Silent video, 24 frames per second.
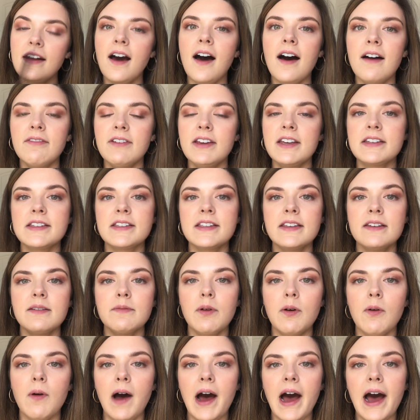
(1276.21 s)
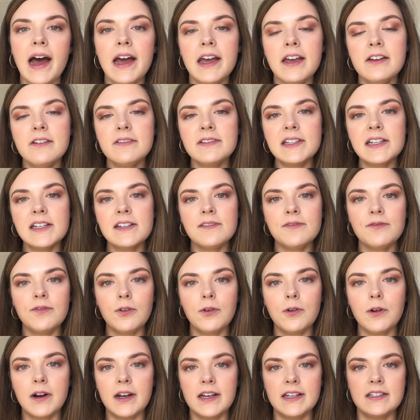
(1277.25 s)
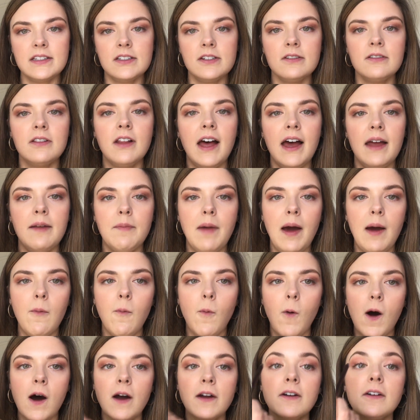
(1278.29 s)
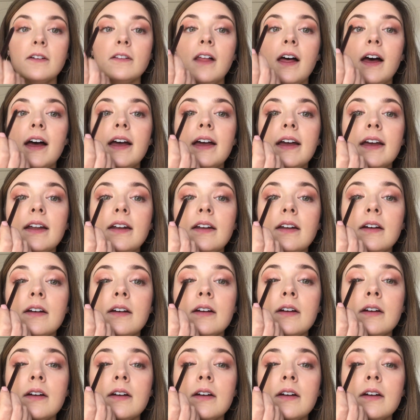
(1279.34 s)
obviously, but what I use this for is to line my waterline